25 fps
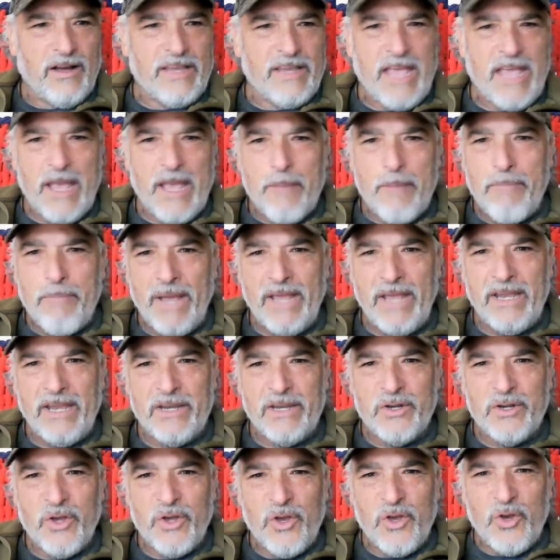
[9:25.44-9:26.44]

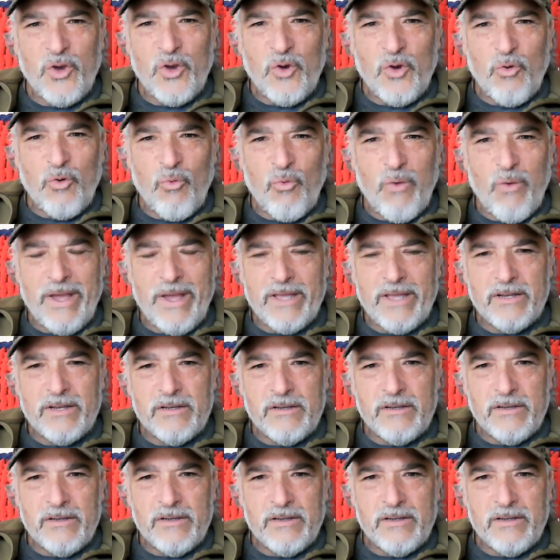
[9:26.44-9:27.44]
campaign,
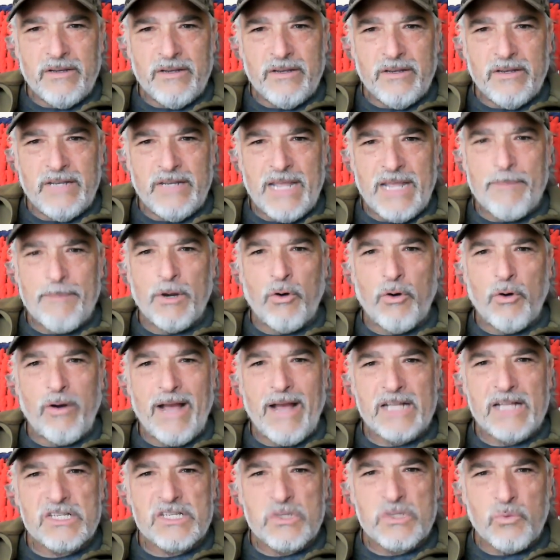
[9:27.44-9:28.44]
when
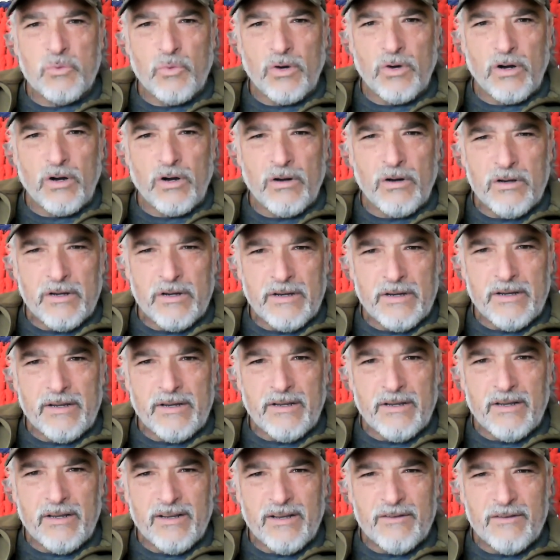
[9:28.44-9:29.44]
Democrats were
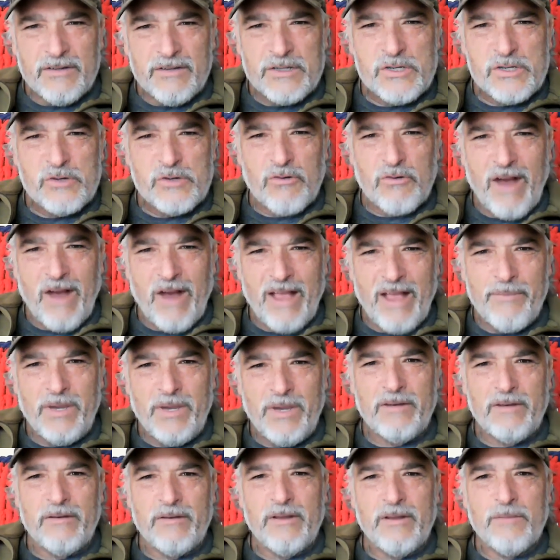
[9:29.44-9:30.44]

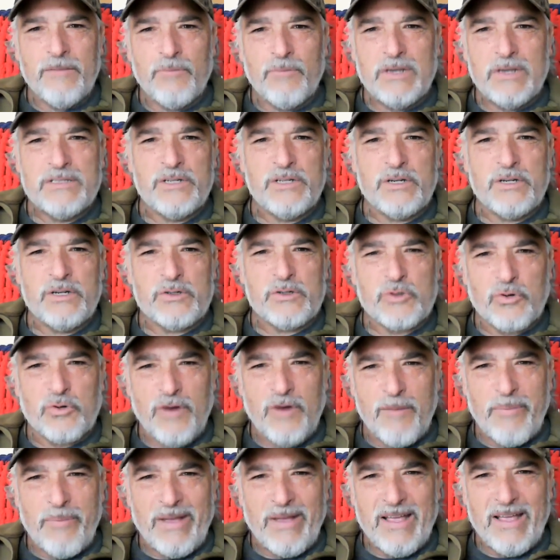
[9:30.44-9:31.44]
describing President
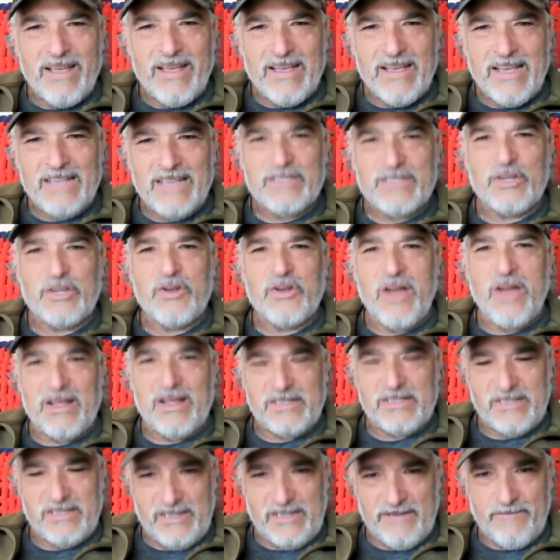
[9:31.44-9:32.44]
Trump as a
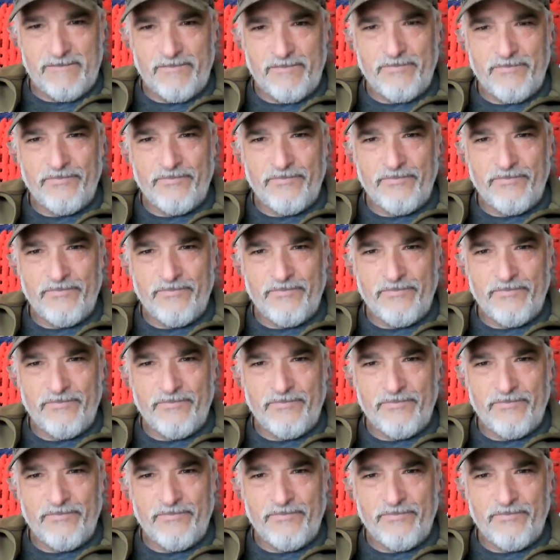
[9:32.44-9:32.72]
Nazi.